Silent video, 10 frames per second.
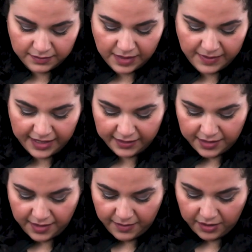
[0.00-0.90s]
Maybe next
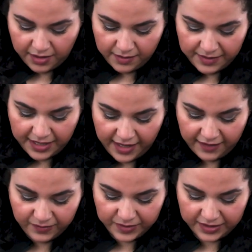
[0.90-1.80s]
time I'll cut them in
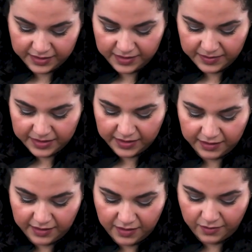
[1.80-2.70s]
half, but that seems like
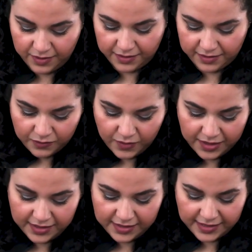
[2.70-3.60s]
a lot of work when
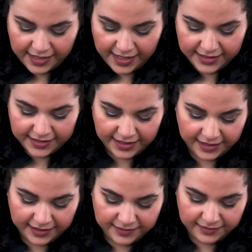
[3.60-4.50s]
this is a
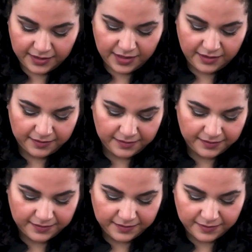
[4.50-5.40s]
90-second,
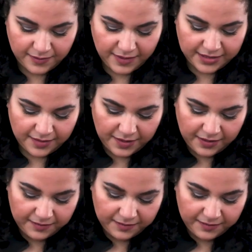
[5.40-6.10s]
recipe.